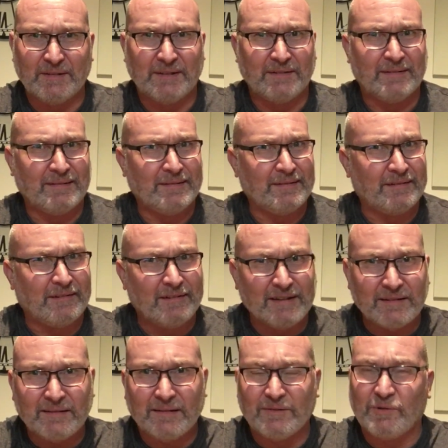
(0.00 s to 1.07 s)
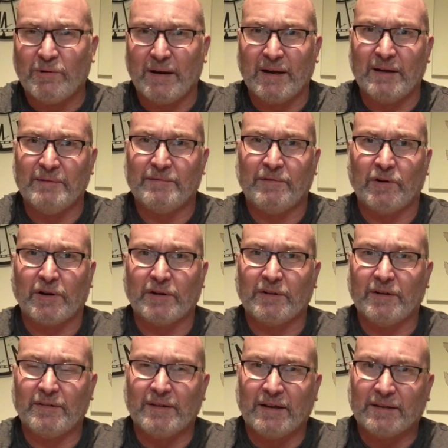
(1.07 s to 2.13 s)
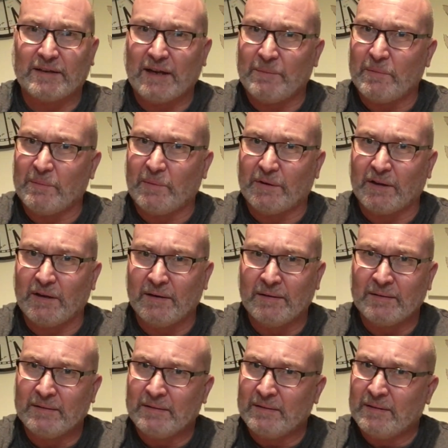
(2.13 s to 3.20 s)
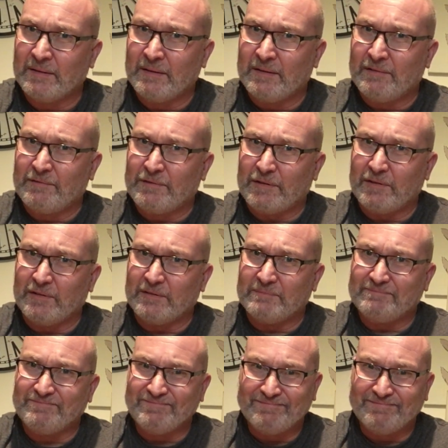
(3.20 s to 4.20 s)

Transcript: and there ain't no way I'm forking out that type of money for